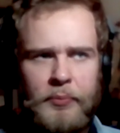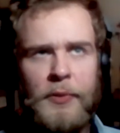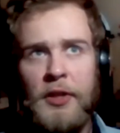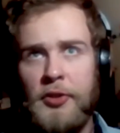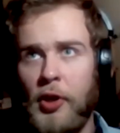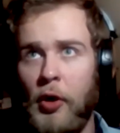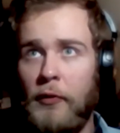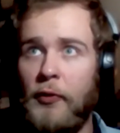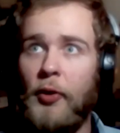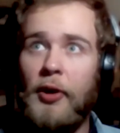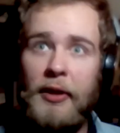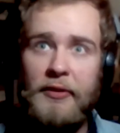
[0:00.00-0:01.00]
So
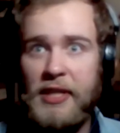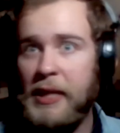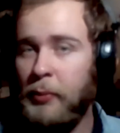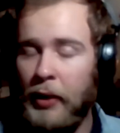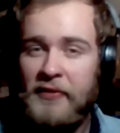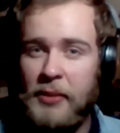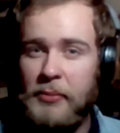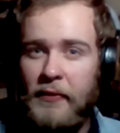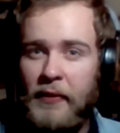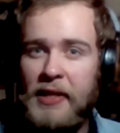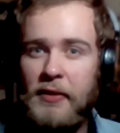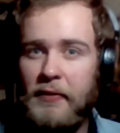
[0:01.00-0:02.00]
he will have some
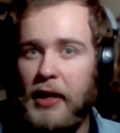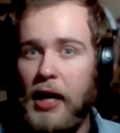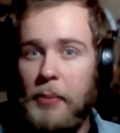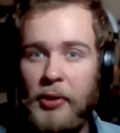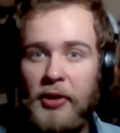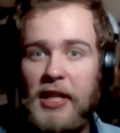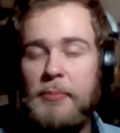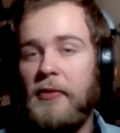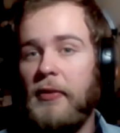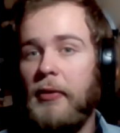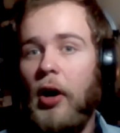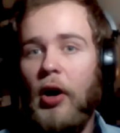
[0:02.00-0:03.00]
defensive abilities, but
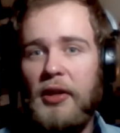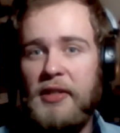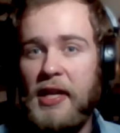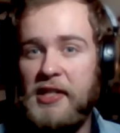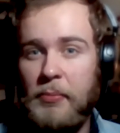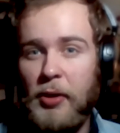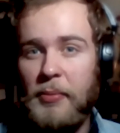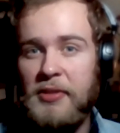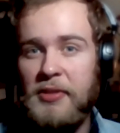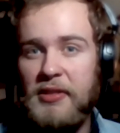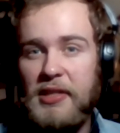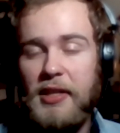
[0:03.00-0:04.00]
for all intents and
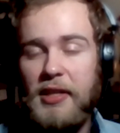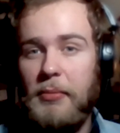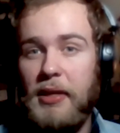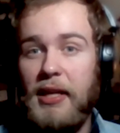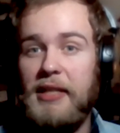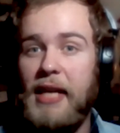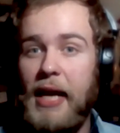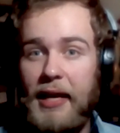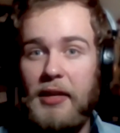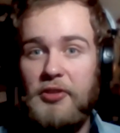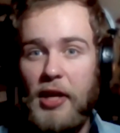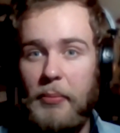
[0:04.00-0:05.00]
purposes, he's going to be an
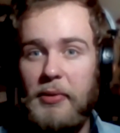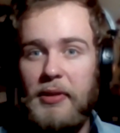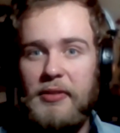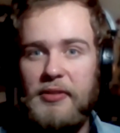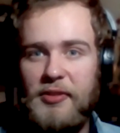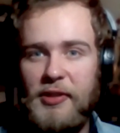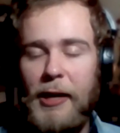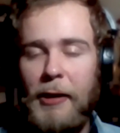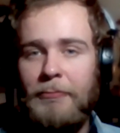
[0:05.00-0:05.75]
attacking champion. So yeah,